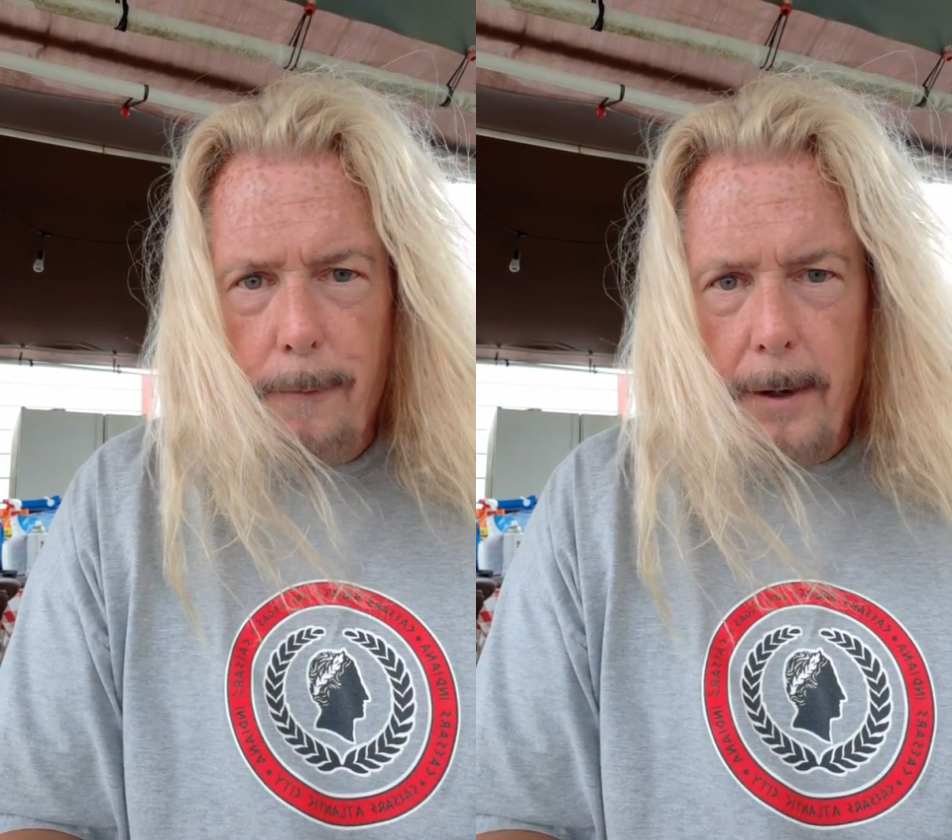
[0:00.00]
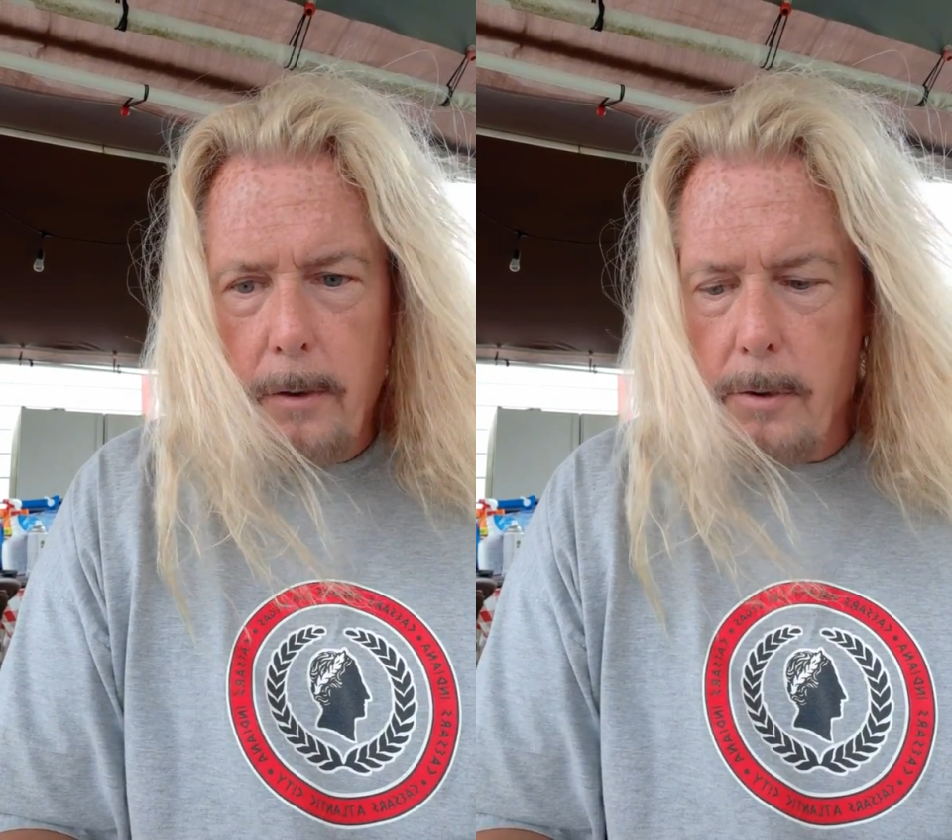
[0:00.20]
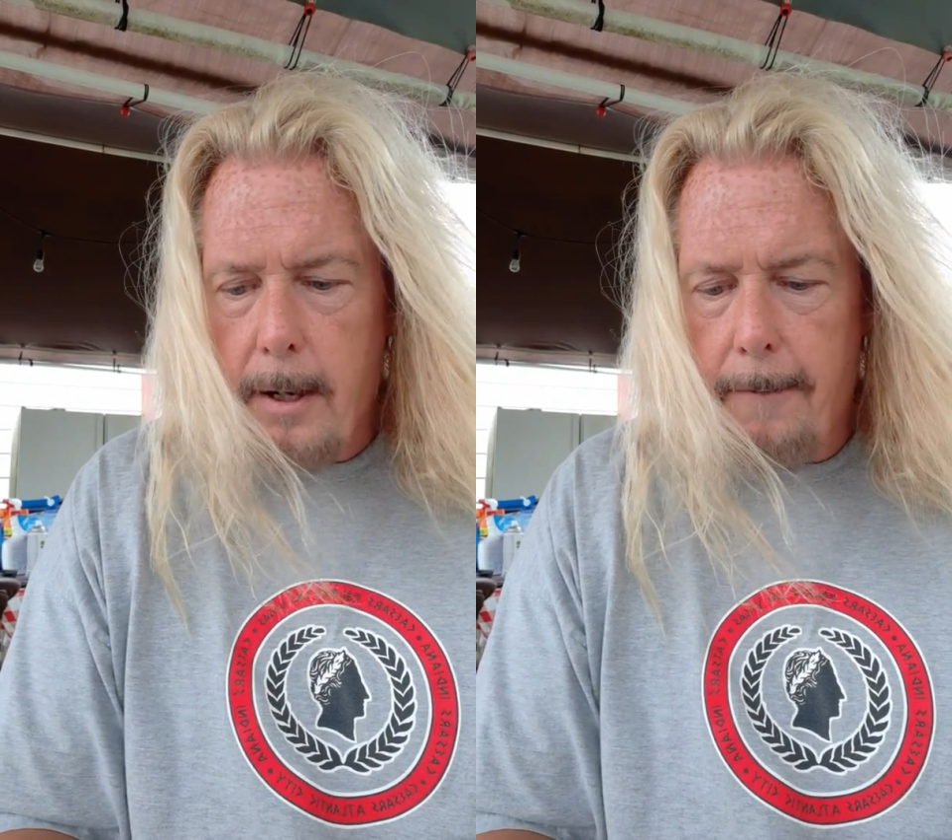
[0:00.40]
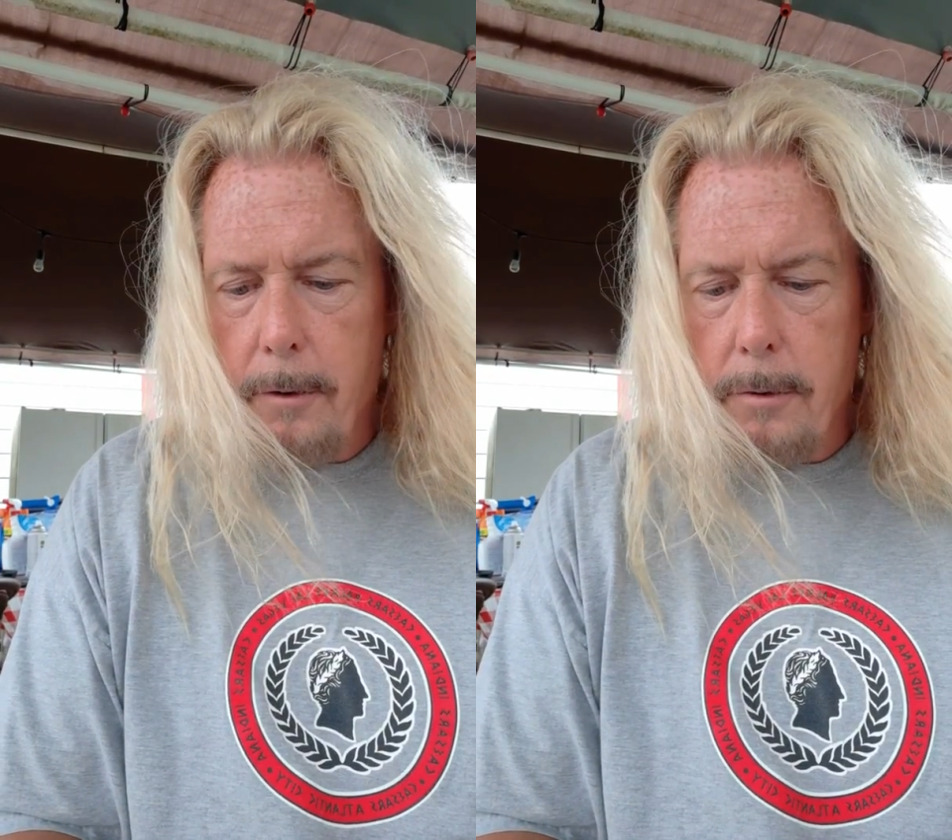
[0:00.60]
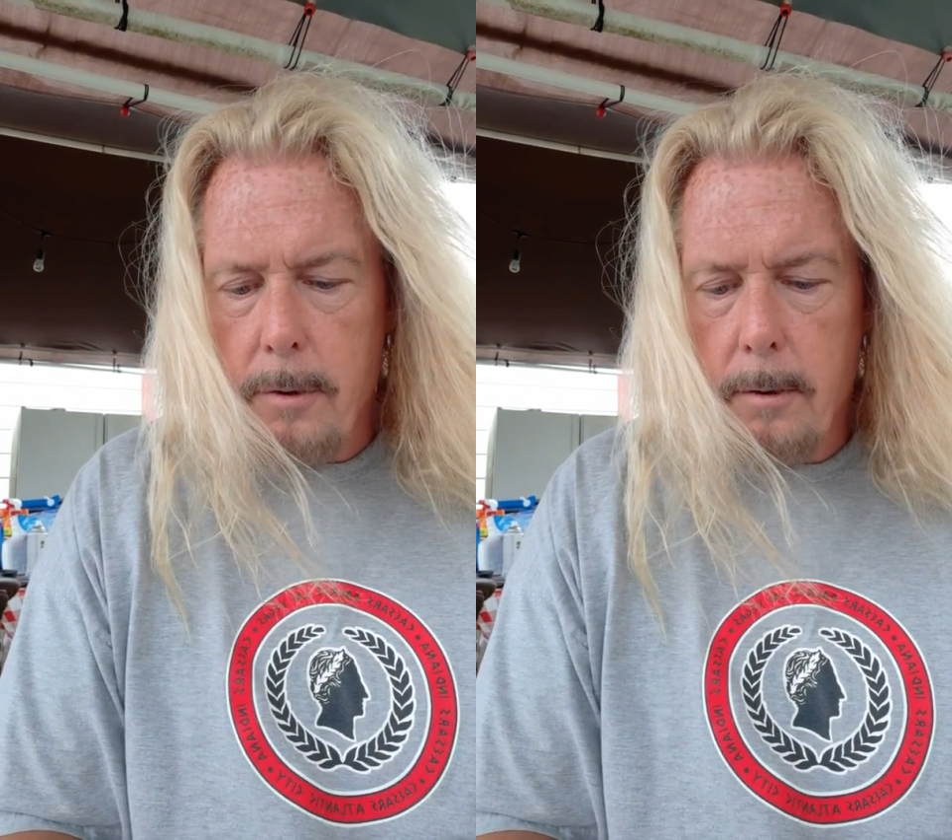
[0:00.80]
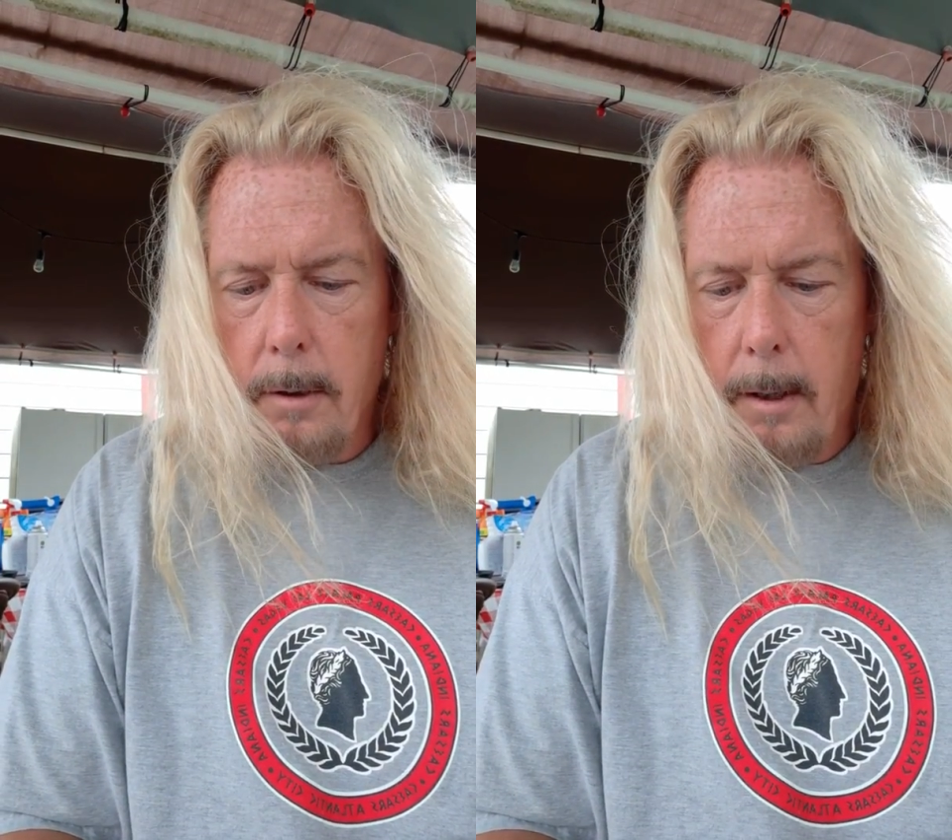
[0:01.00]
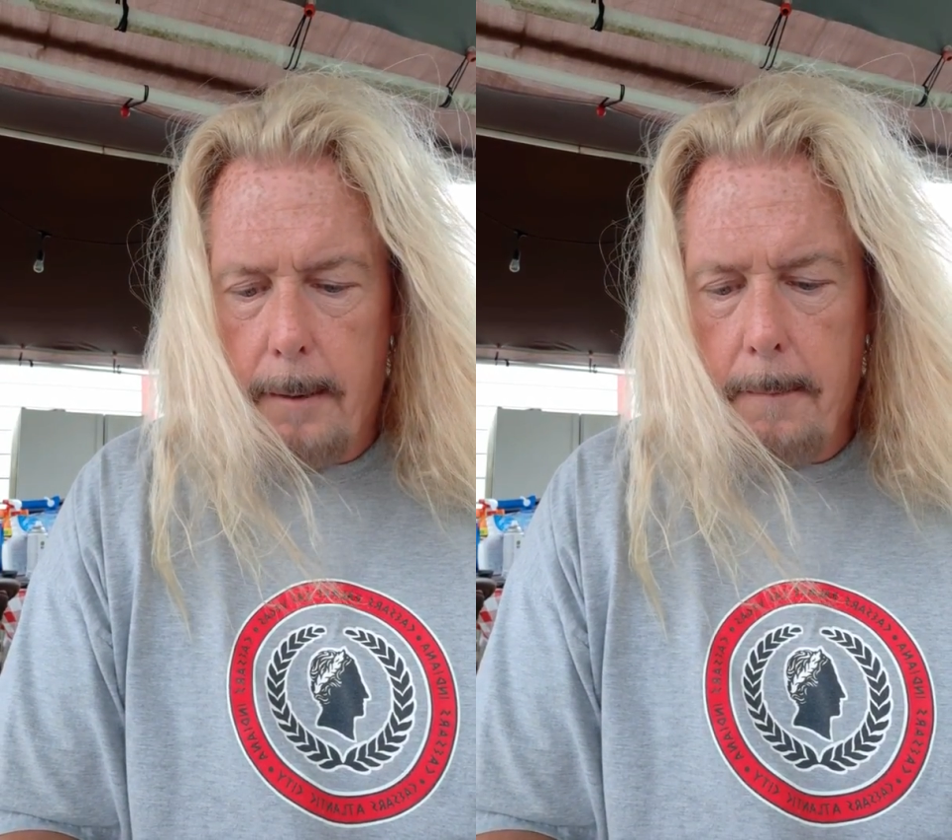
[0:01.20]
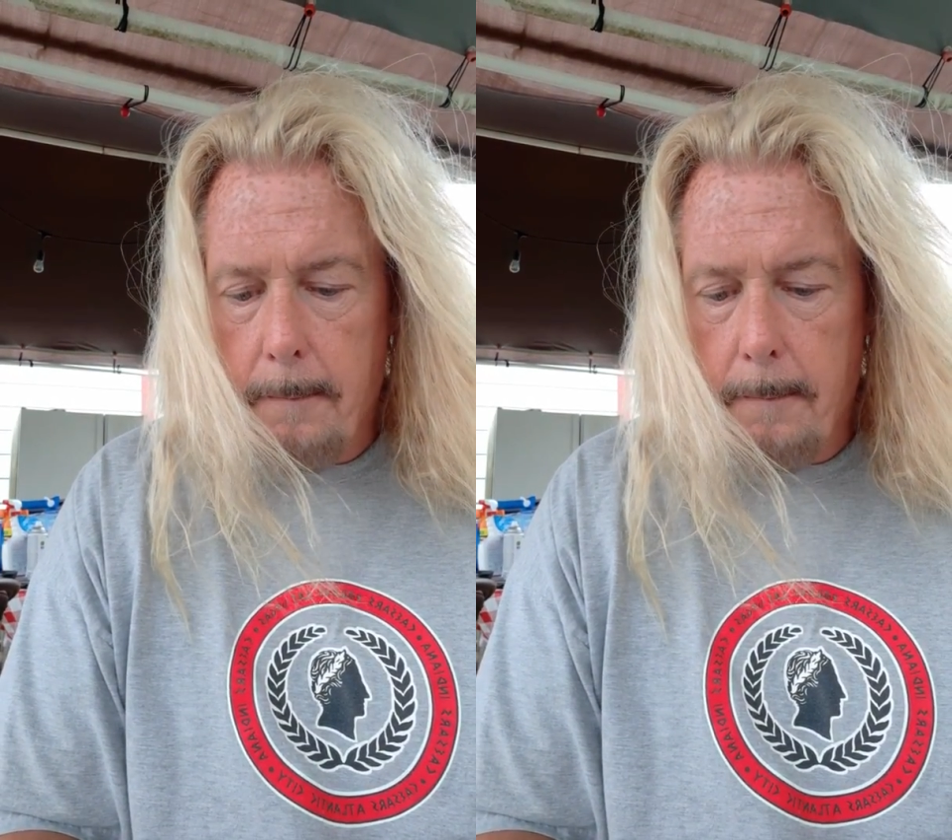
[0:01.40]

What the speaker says: finger savers like